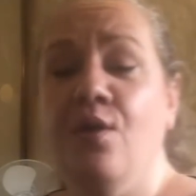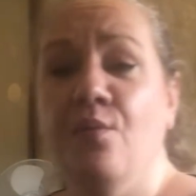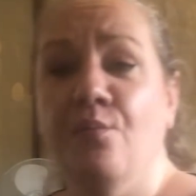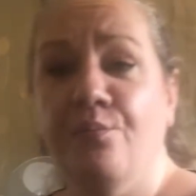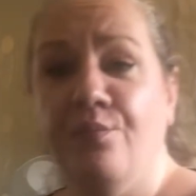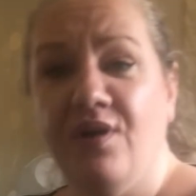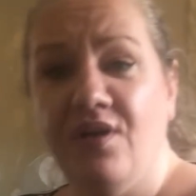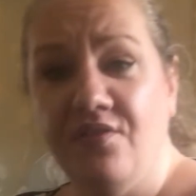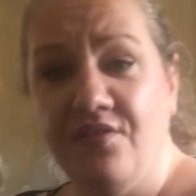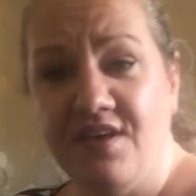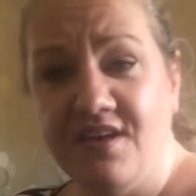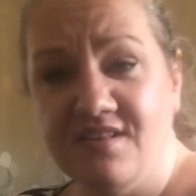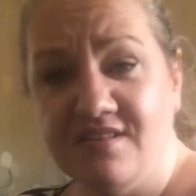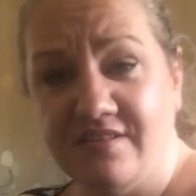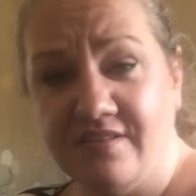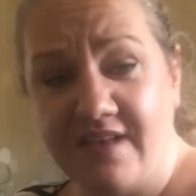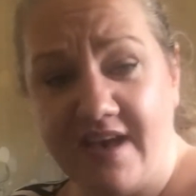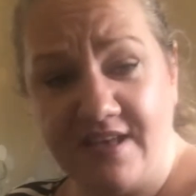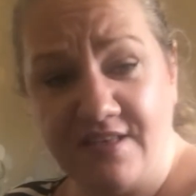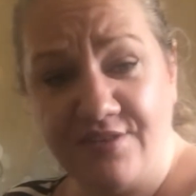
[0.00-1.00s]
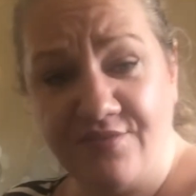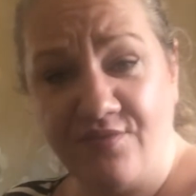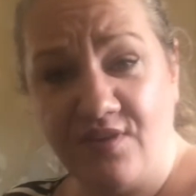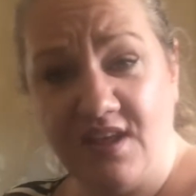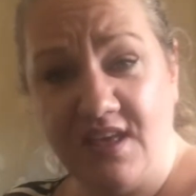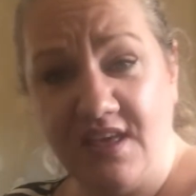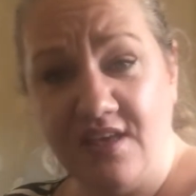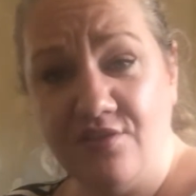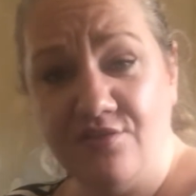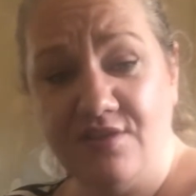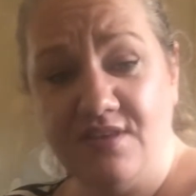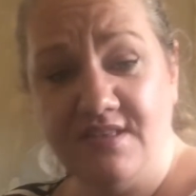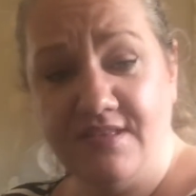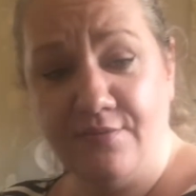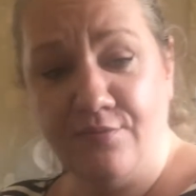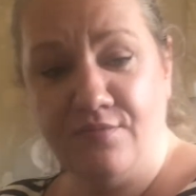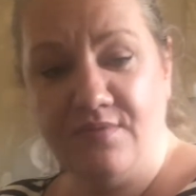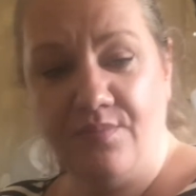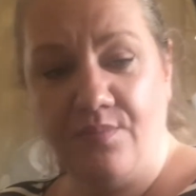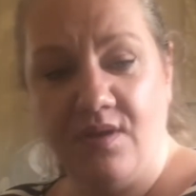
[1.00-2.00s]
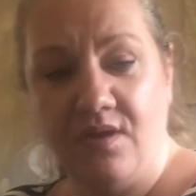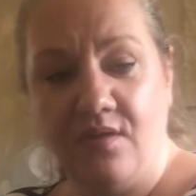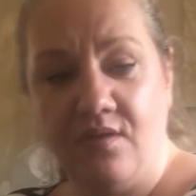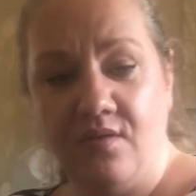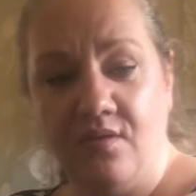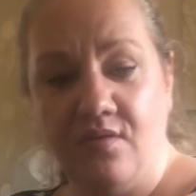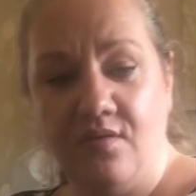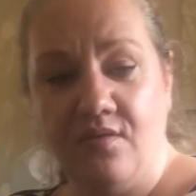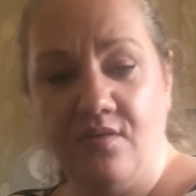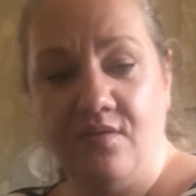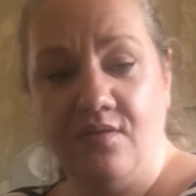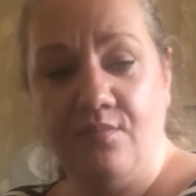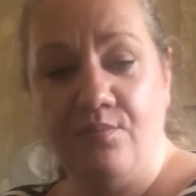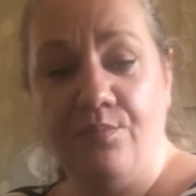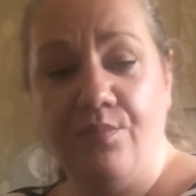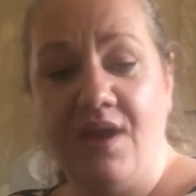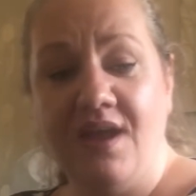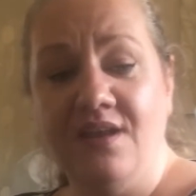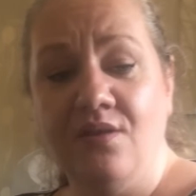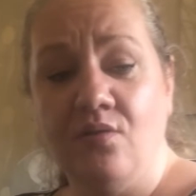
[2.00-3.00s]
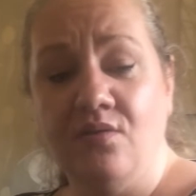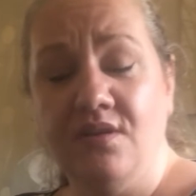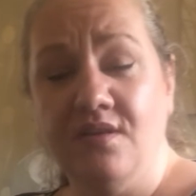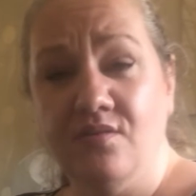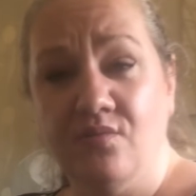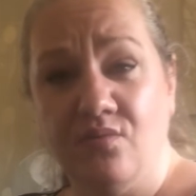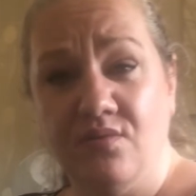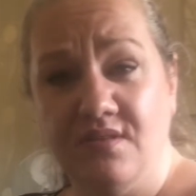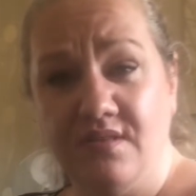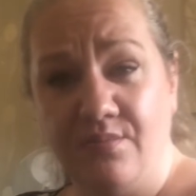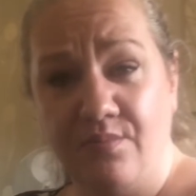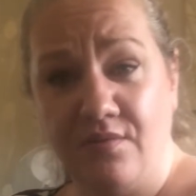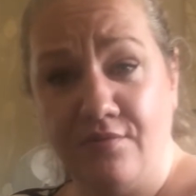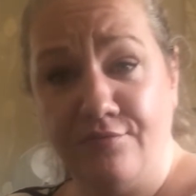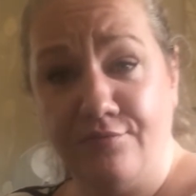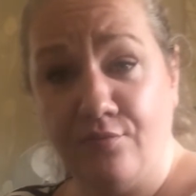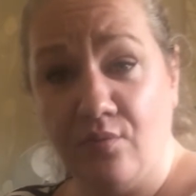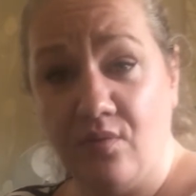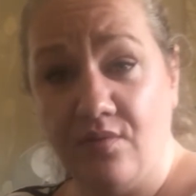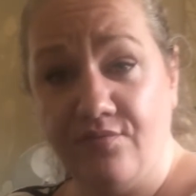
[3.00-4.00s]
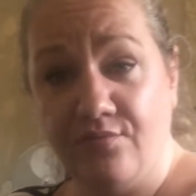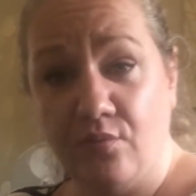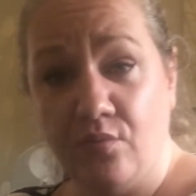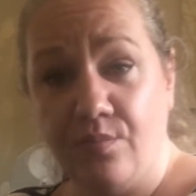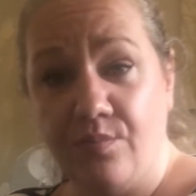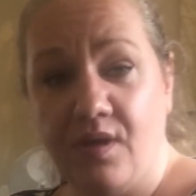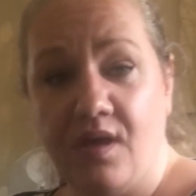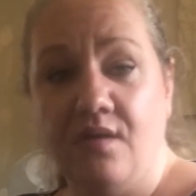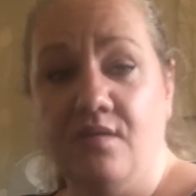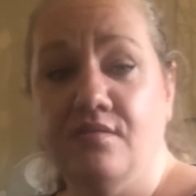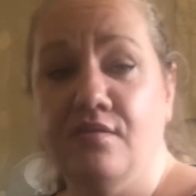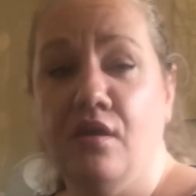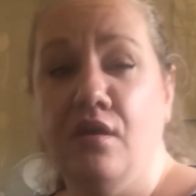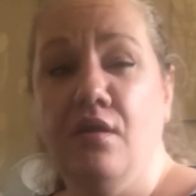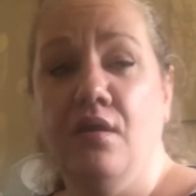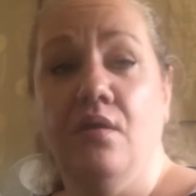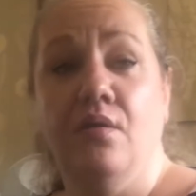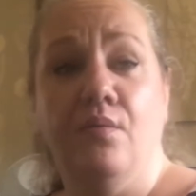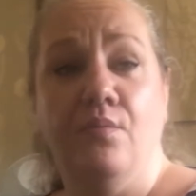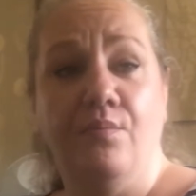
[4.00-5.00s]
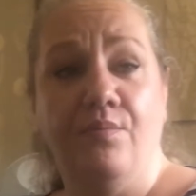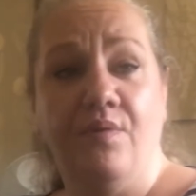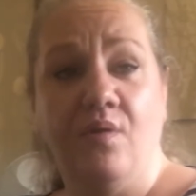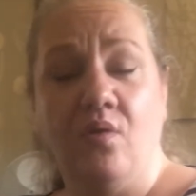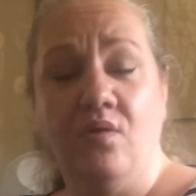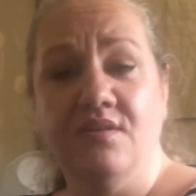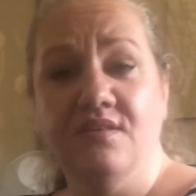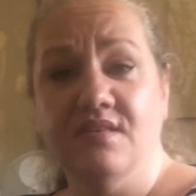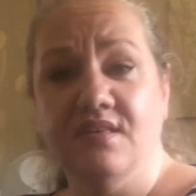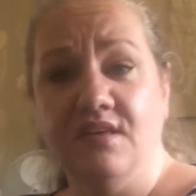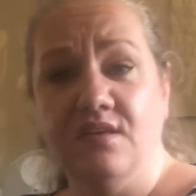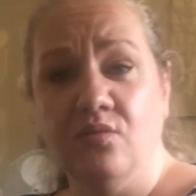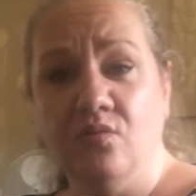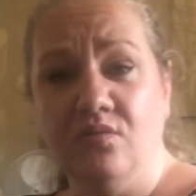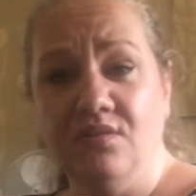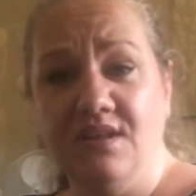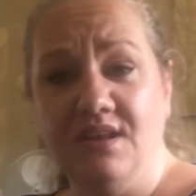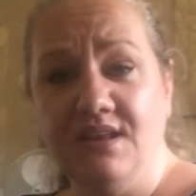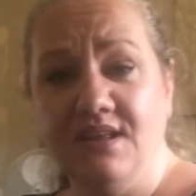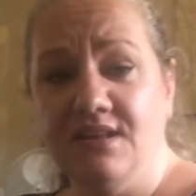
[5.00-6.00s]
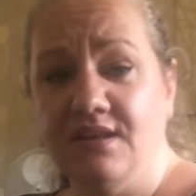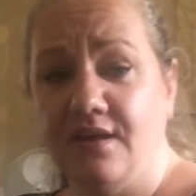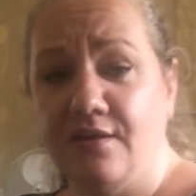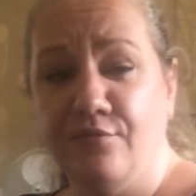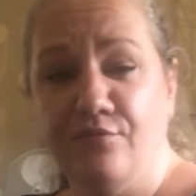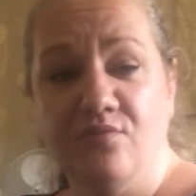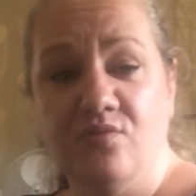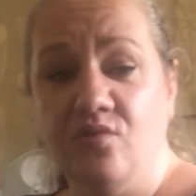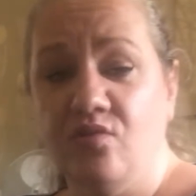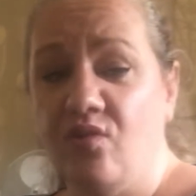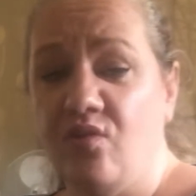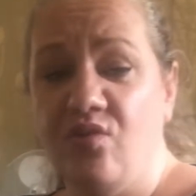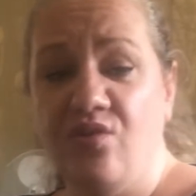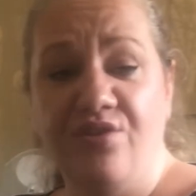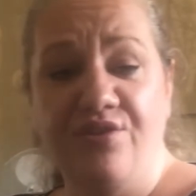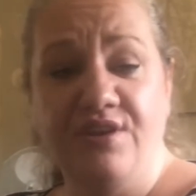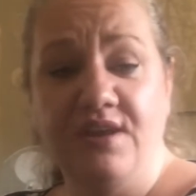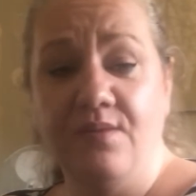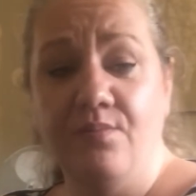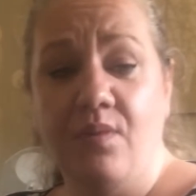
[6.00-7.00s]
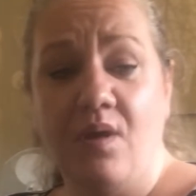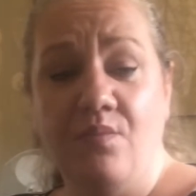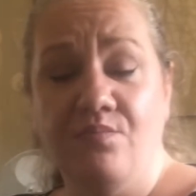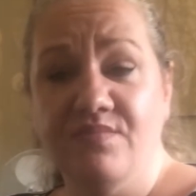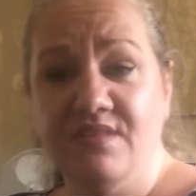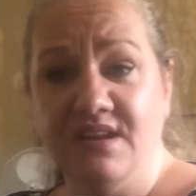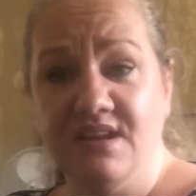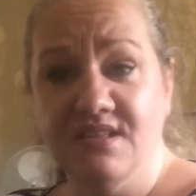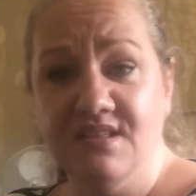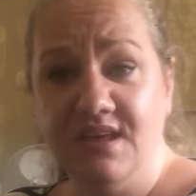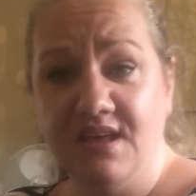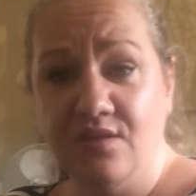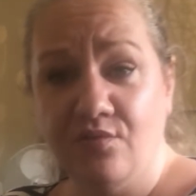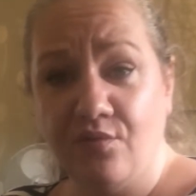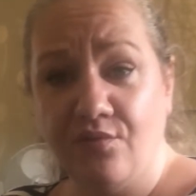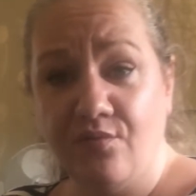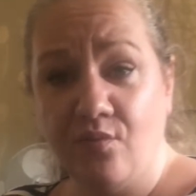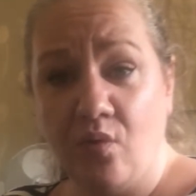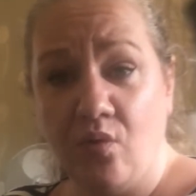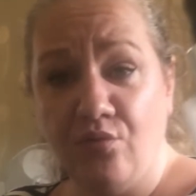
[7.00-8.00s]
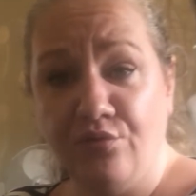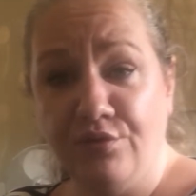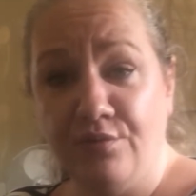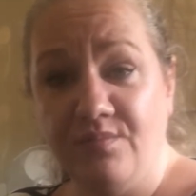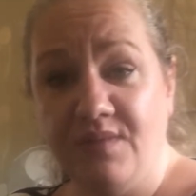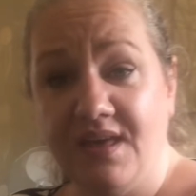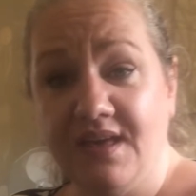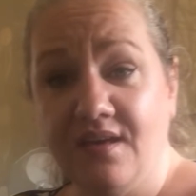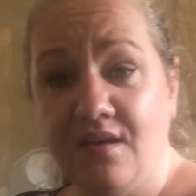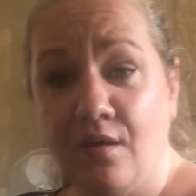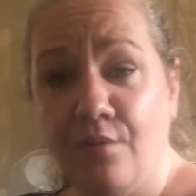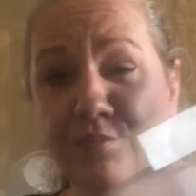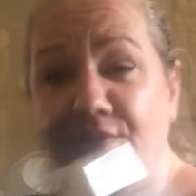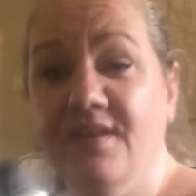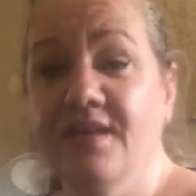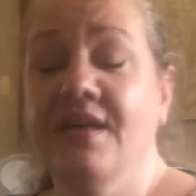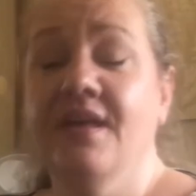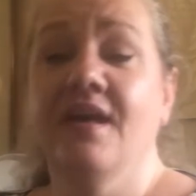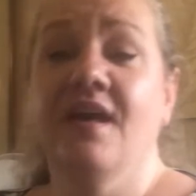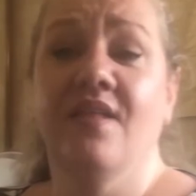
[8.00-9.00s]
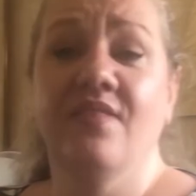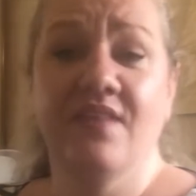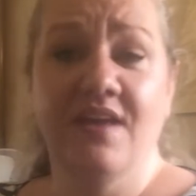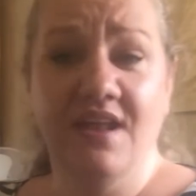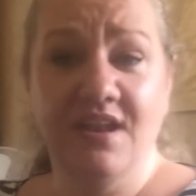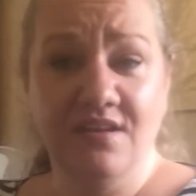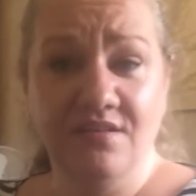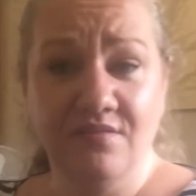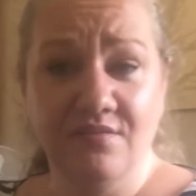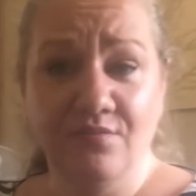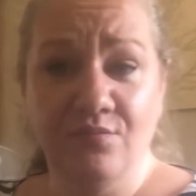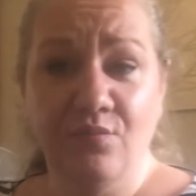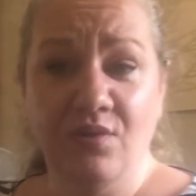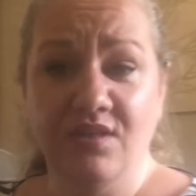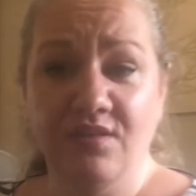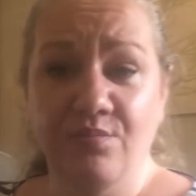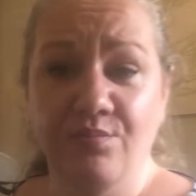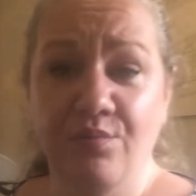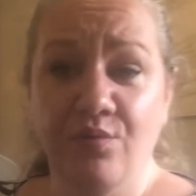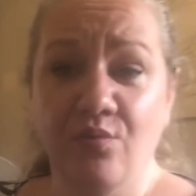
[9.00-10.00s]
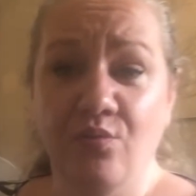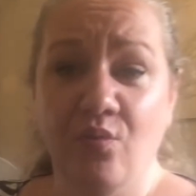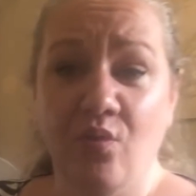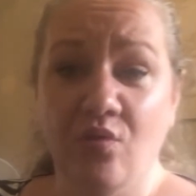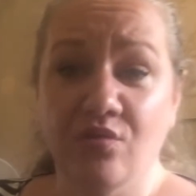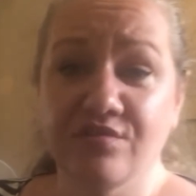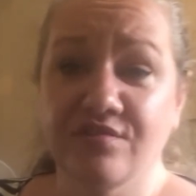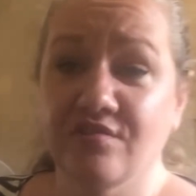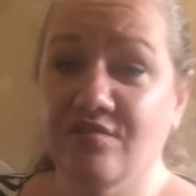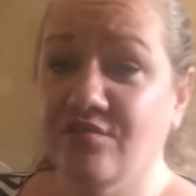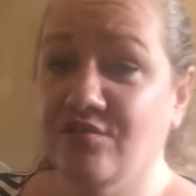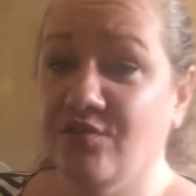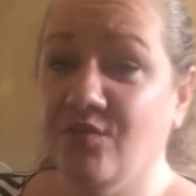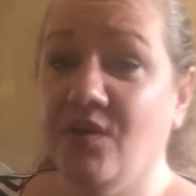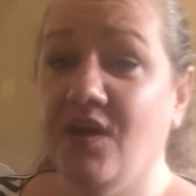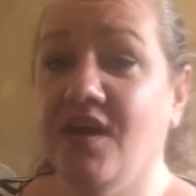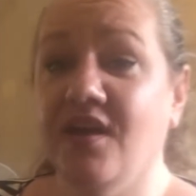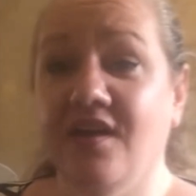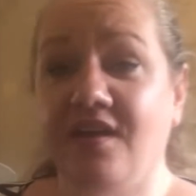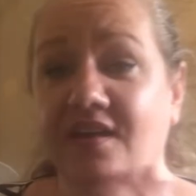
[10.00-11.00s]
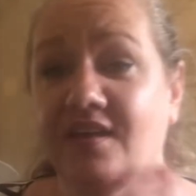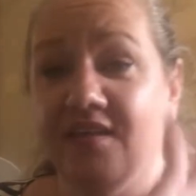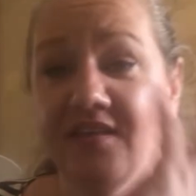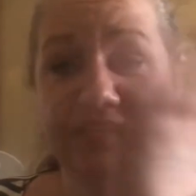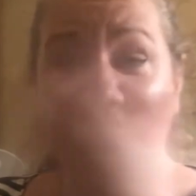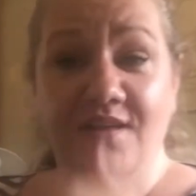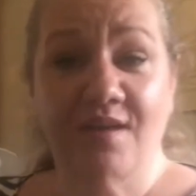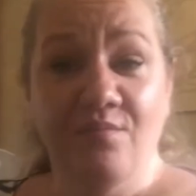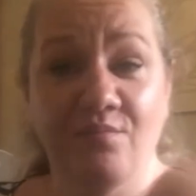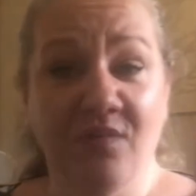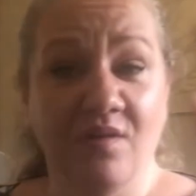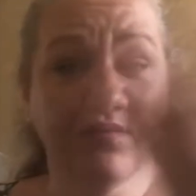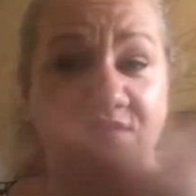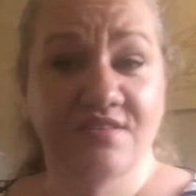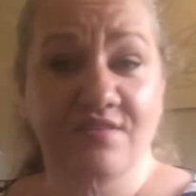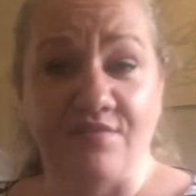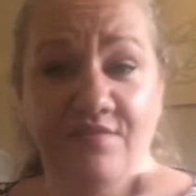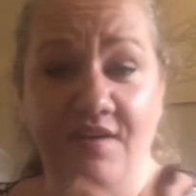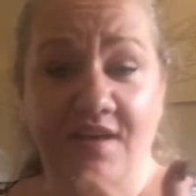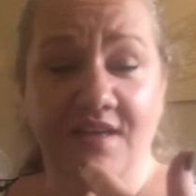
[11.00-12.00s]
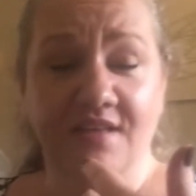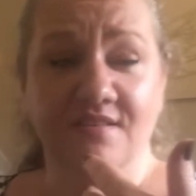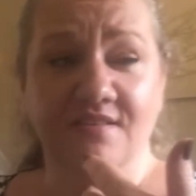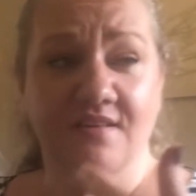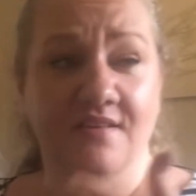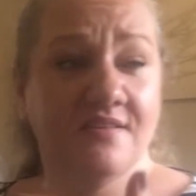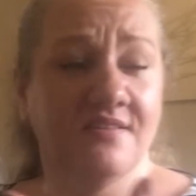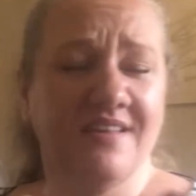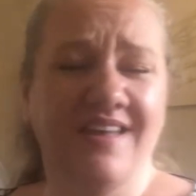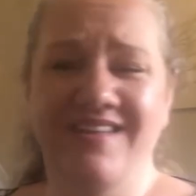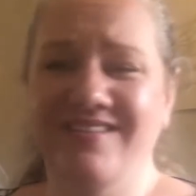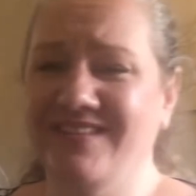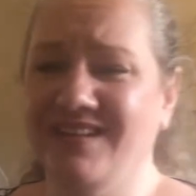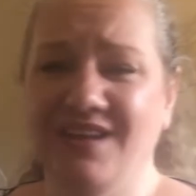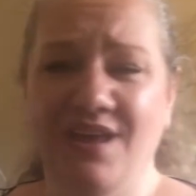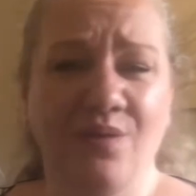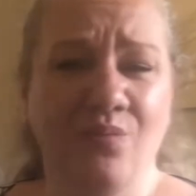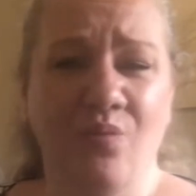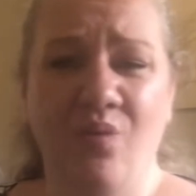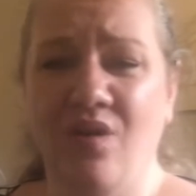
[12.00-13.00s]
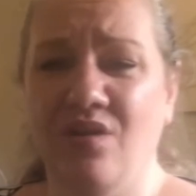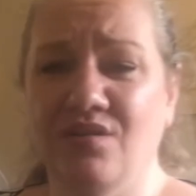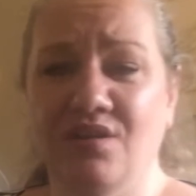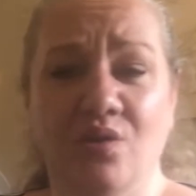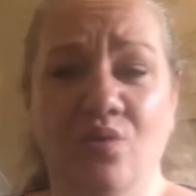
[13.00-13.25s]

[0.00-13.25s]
but this lasts for ages. It was about, buying it on its own, it's about £44, but honestly you only need 2-3 pumps and it takes off all your makeup, and then when you put water to it, it emulsifies. Is that the right word? It